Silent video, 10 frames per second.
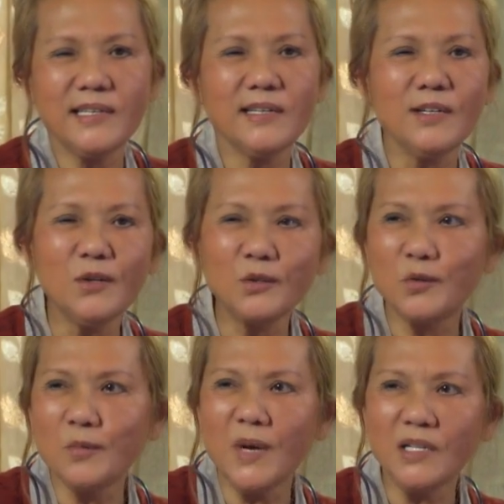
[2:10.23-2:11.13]
no
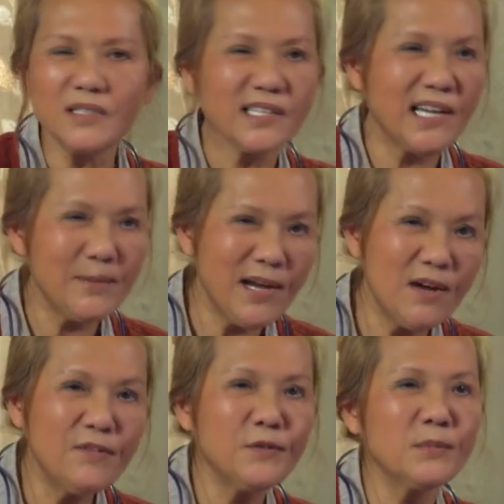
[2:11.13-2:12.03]
two monks came
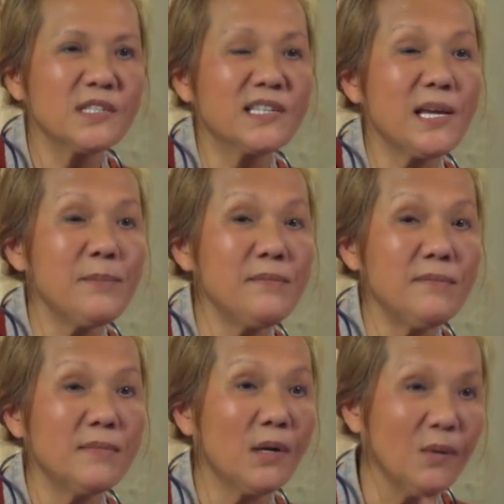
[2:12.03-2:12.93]
out from the same
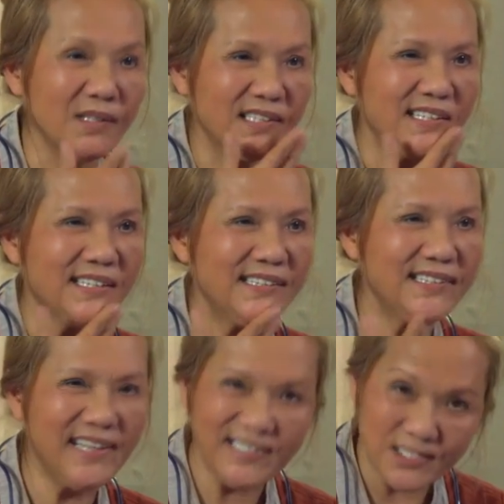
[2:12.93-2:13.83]
quarter
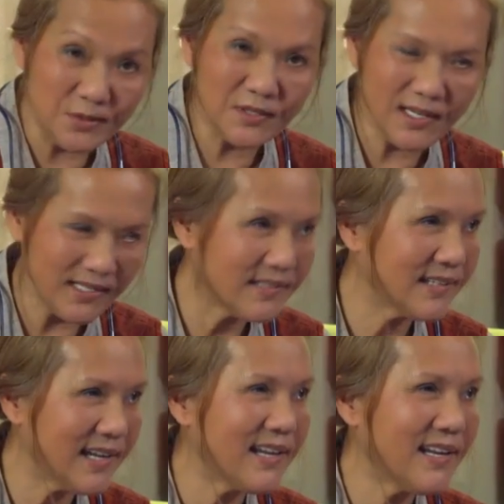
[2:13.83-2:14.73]
as
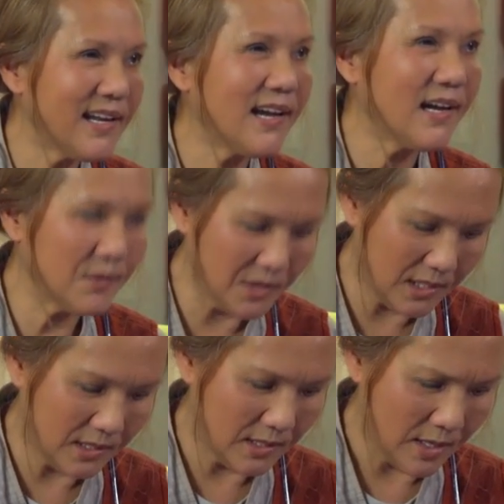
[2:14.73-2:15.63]
they
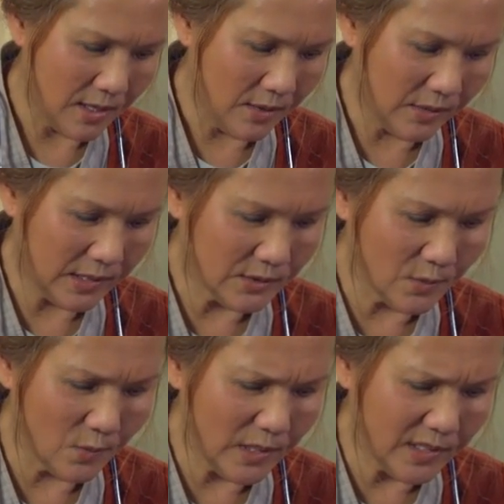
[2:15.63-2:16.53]
agreed. Okay,
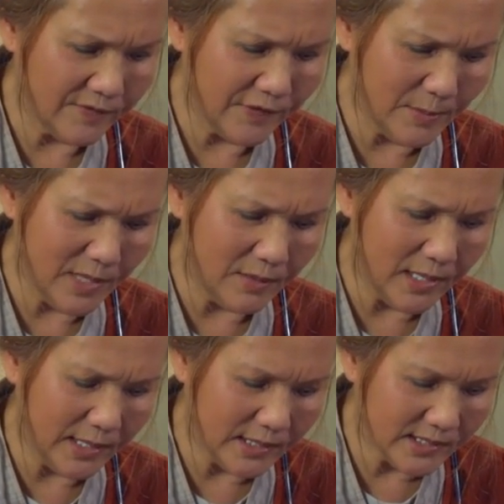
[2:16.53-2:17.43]
so when the female
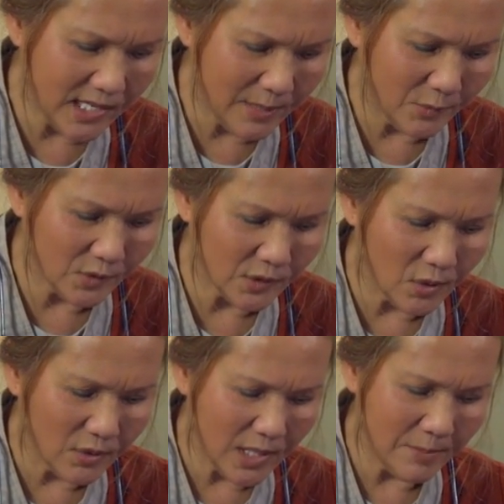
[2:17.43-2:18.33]
lay disciples
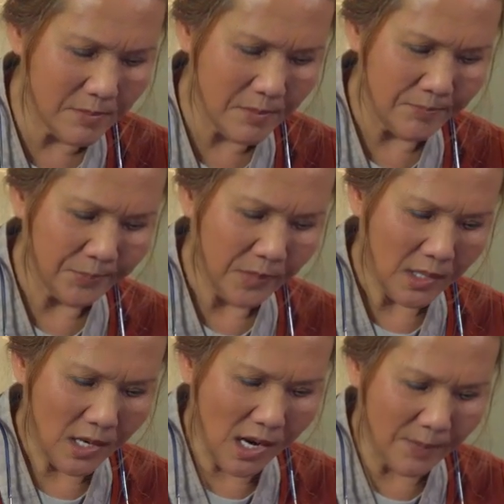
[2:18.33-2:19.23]
saw them
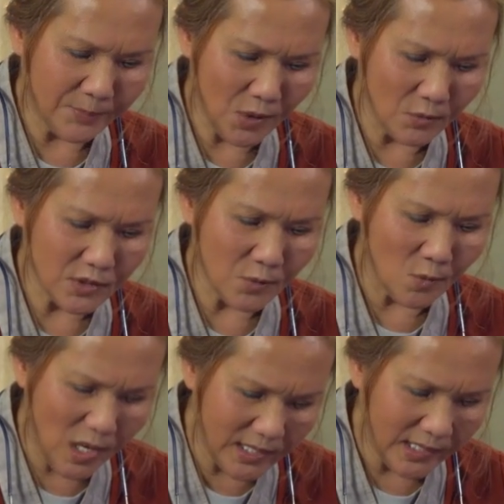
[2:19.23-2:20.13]
approach
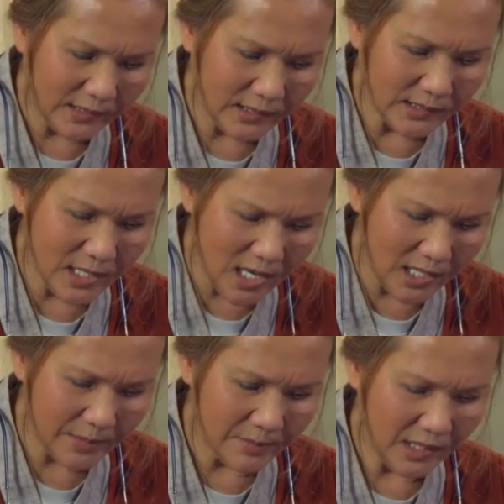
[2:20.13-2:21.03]
one at a
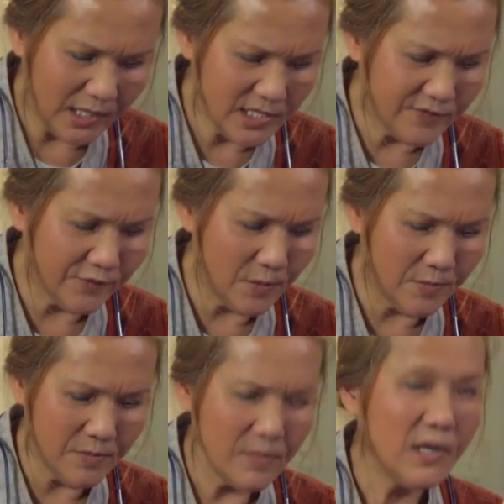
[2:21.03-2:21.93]
time, each
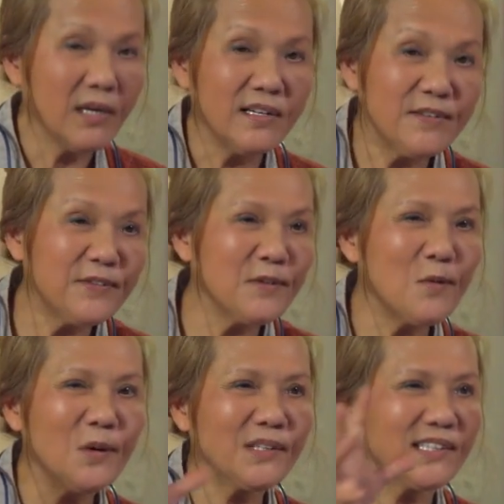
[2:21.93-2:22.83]
from different
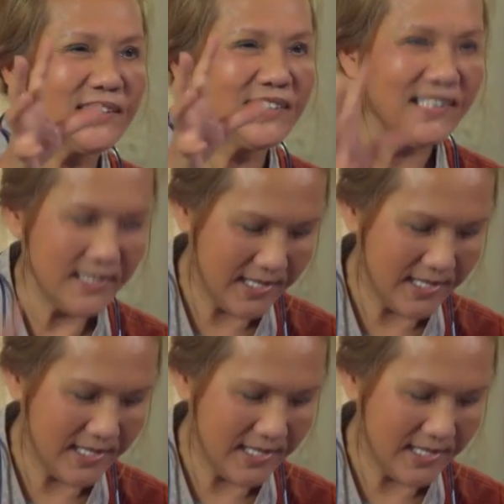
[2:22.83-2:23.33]
quarters,